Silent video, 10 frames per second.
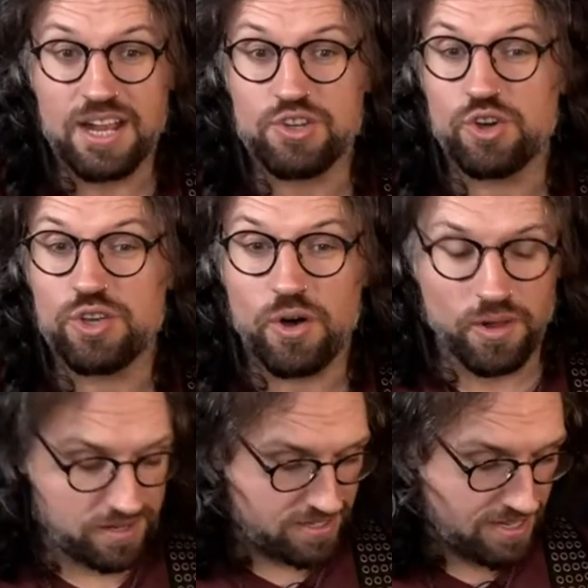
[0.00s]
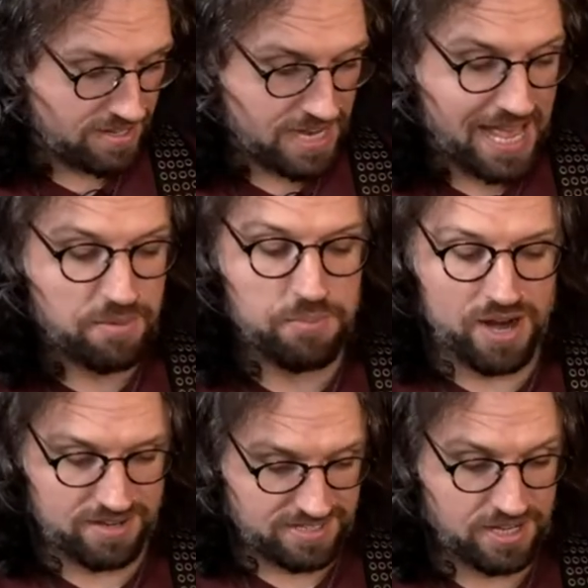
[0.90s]
Enjoy your holiday season. Happy
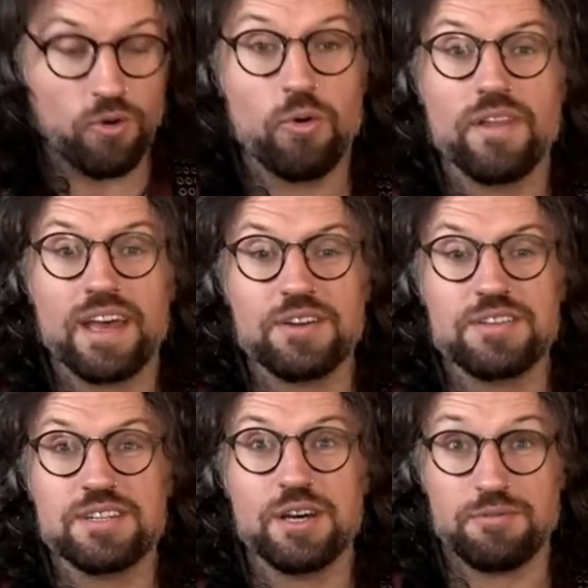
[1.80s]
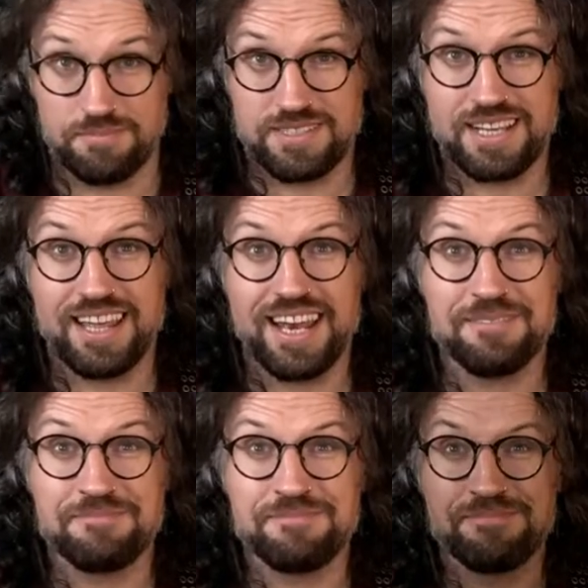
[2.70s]
practicing, all that good stuff. See you later.